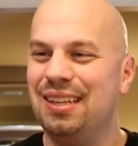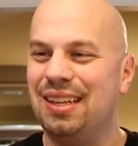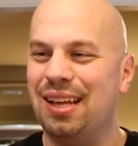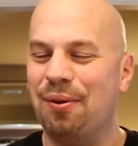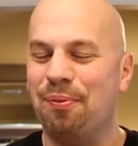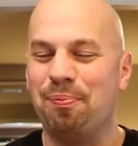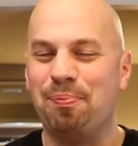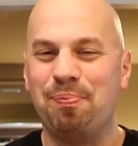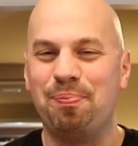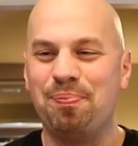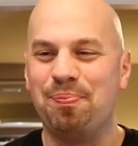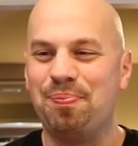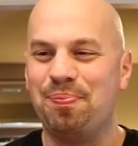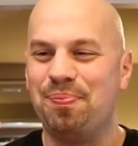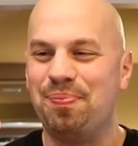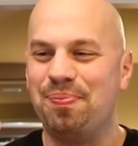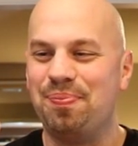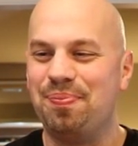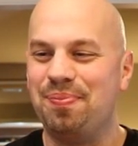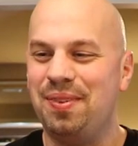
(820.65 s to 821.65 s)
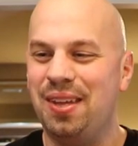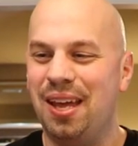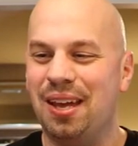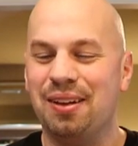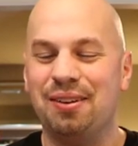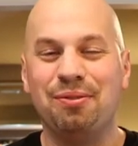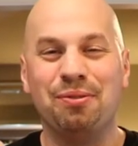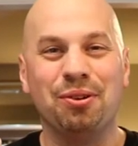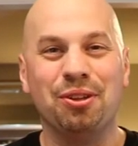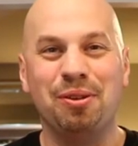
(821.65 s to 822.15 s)
that,
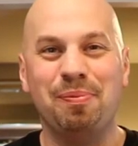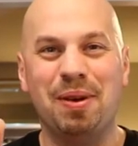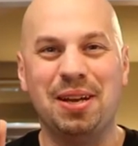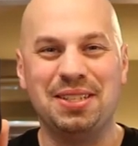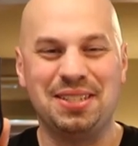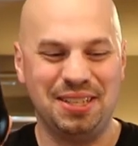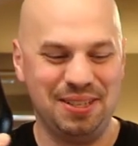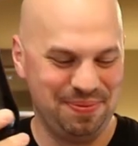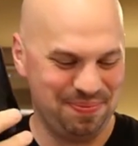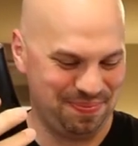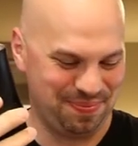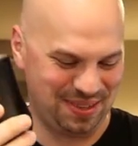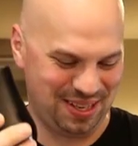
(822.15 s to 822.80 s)
yeah, really messy.